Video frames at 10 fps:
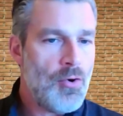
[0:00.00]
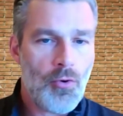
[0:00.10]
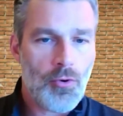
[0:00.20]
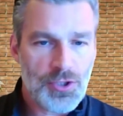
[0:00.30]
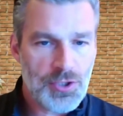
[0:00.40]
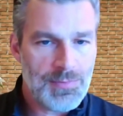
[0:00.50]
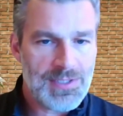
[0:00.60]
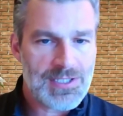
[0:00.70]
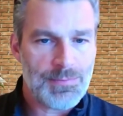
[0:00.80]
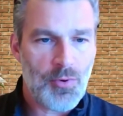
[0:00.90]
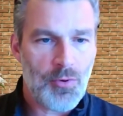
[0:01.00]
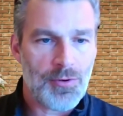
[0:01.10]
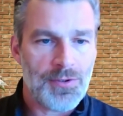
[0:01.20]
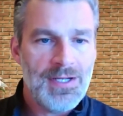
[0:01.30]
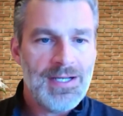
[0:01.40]
or human
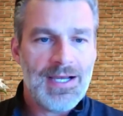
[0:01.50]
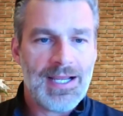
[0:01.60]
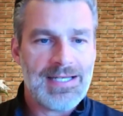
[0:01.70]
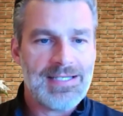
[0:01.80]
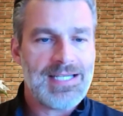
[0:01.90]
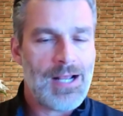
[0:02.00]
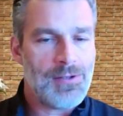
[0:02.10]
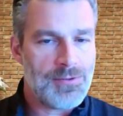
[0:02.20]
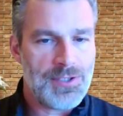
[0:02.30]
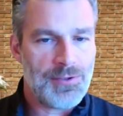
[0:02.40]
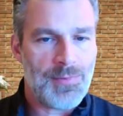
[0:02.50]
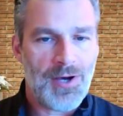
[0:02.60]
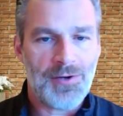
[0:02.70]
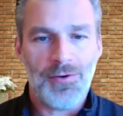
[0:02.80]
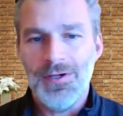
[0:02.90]
support, again, tailored to your
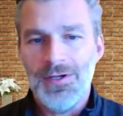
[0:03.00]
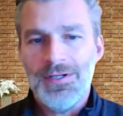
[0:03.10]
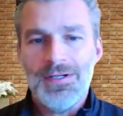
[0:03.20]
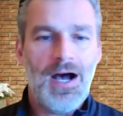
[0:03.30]
model.